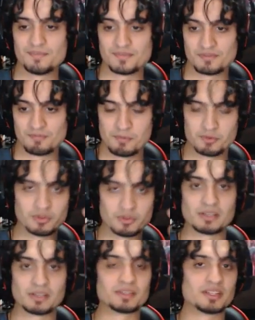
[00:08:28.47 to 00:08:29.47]
from doing
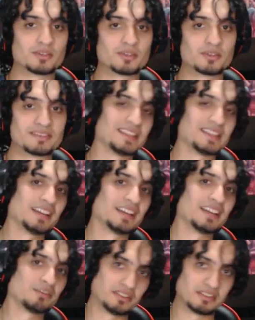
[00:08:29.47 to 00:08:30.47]
something crazy. That's what
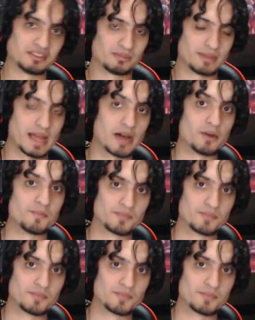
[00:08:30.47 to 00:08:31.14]
this is about.